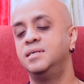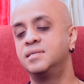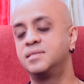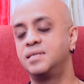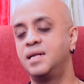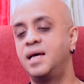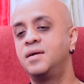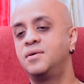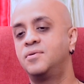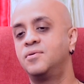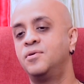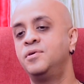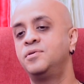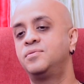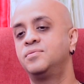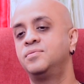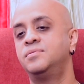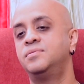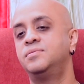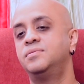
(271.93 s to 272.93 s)
It's like
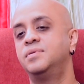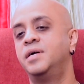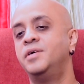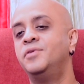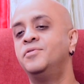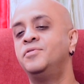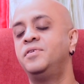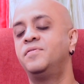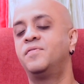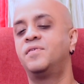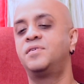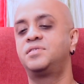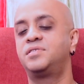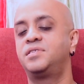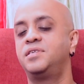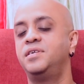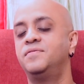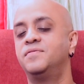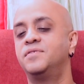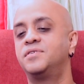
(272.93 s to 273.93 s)
going to a
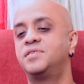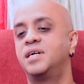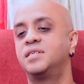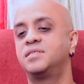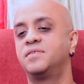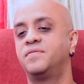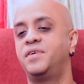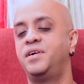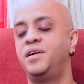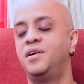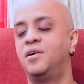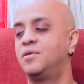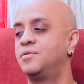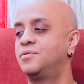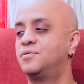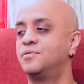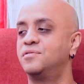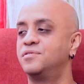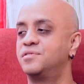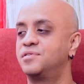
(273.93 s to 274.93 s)
university which has a very
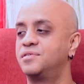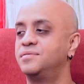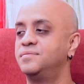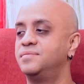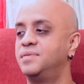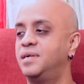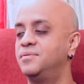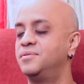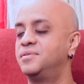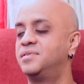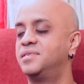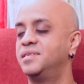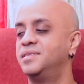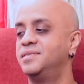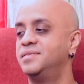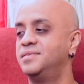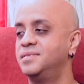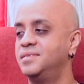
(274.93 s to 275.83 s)
long course, I would say,